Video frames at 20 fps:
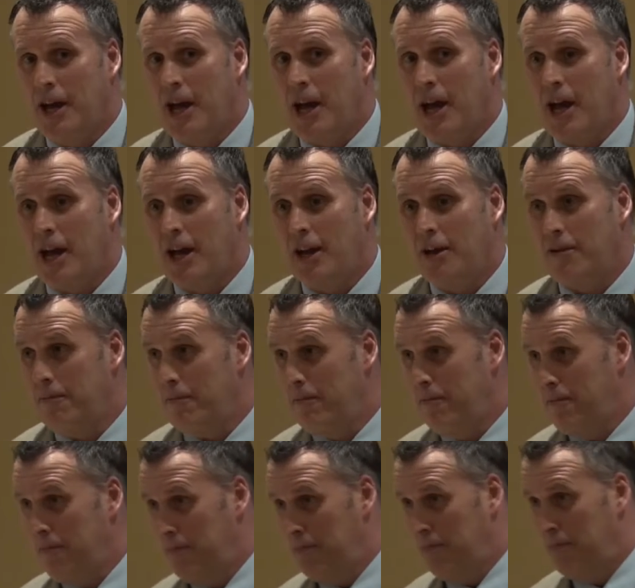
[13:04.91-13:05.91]
And
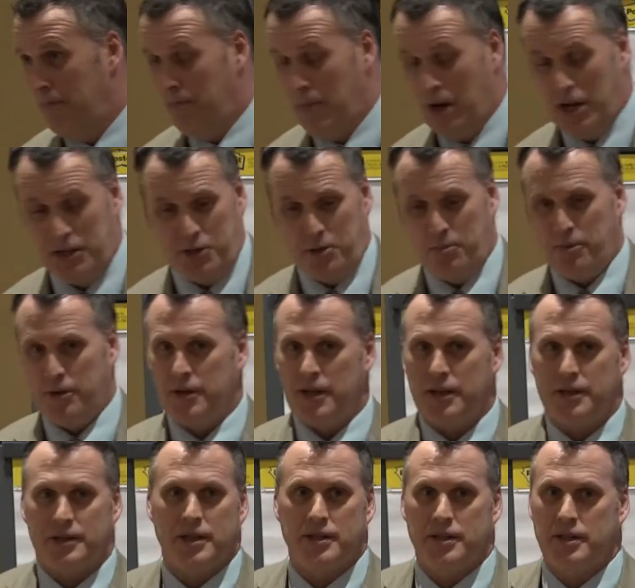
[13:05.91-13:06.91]
my
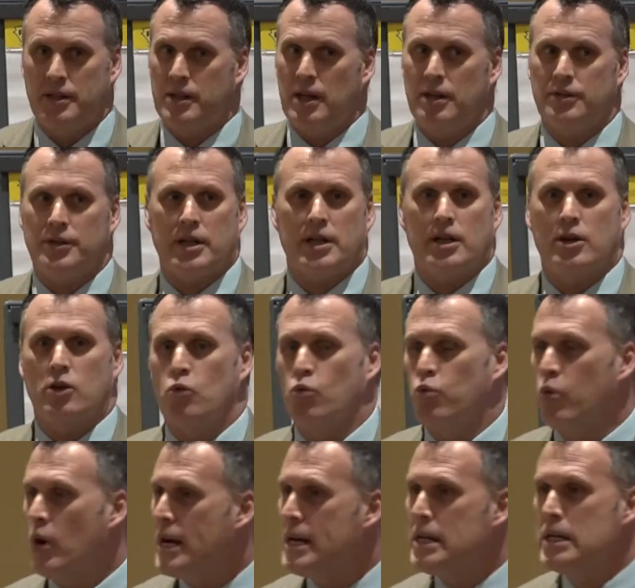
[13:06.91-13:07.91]
superintendent says, this sounds like a
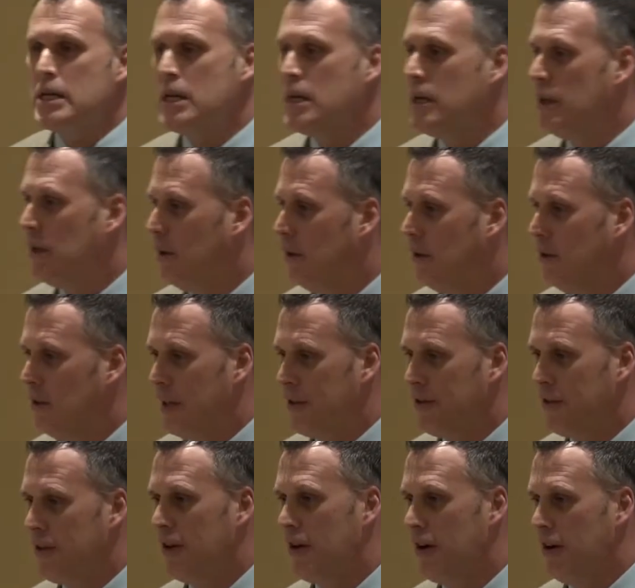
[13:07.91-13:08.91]
great deal.
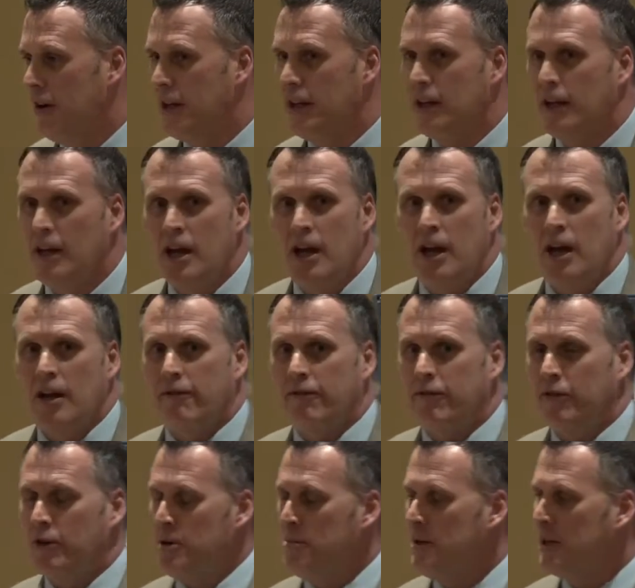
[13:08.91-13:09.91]
Let's get on it.
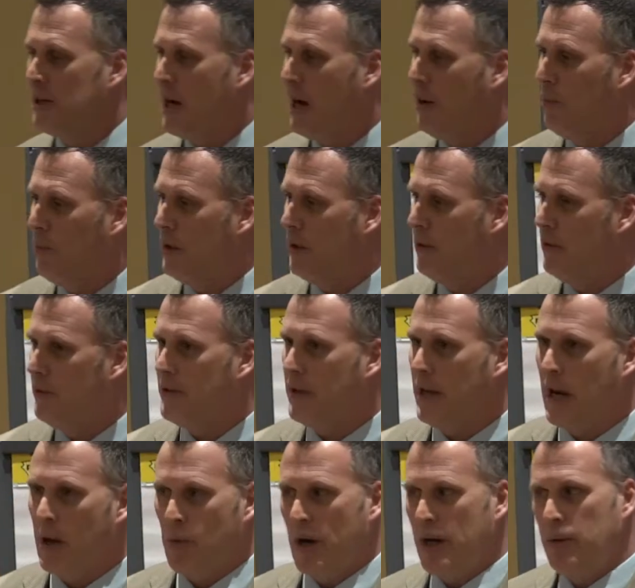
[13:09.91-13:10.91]
Freeman got wind of it and
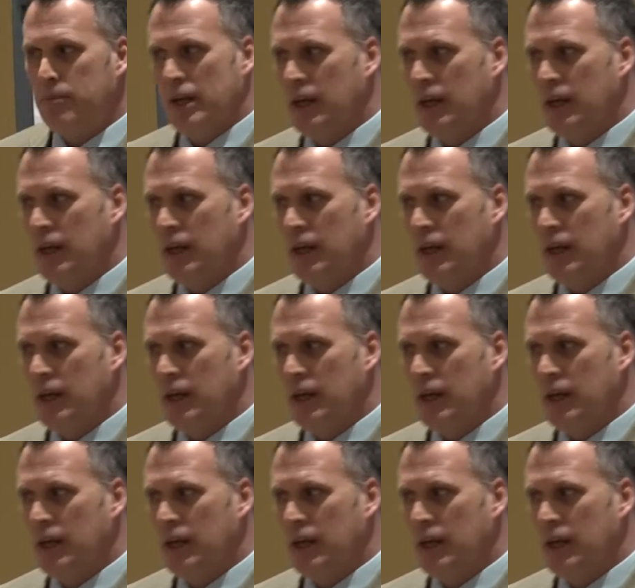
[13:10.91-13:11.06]
said, hey, wait a